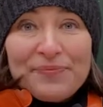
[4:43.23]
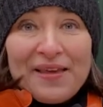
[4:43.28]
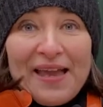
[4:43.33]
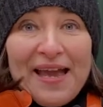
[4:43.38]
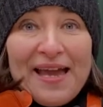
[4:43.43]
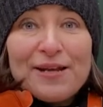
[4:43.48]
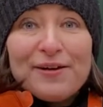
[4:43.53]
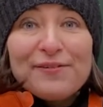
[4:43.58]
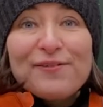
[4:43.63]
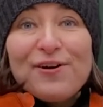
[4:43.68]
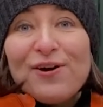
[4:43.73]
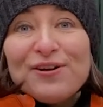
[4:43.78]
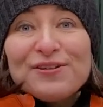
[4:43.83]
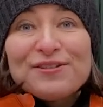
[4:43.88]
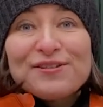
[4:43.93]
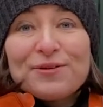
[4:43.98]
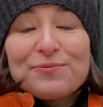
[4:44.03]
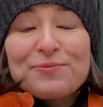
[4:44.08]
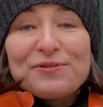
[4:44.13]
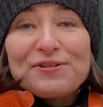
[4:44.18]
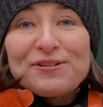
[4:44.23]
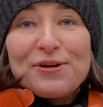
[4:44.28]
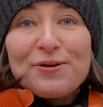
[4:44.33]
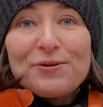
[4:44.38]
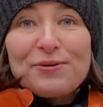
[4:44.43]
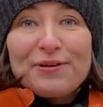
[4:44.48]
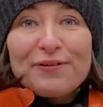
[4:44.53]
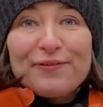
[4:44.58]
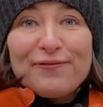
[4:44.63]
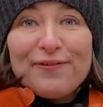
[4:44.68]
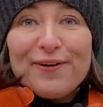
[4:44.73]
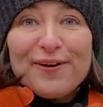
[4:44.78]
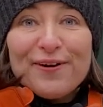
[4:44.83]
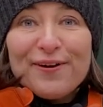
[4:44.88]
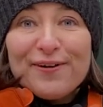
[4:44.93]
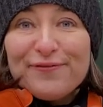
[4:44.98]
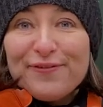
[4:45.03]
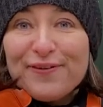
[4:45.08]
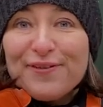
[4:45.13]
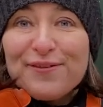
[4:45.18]
And of course it was only
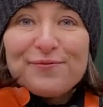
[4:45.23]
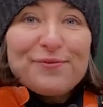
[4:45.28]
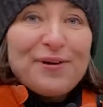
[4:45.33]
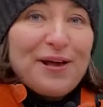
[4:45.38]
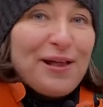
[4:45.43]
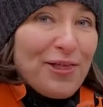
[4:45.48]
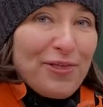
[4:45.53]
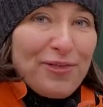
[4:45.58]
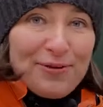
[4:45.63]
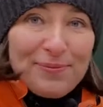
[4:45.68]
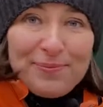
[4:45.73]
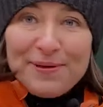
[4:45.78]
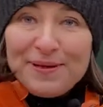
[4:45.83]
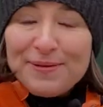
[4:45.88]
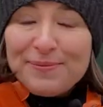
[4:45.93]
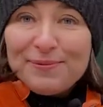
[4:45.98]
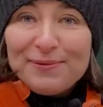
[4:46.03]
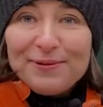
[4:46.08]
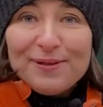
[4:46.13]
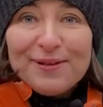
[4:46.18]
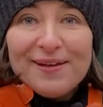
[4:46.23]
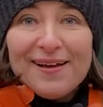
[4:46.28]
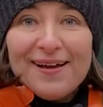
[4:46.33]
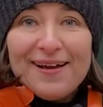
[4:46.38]
for the wealthy people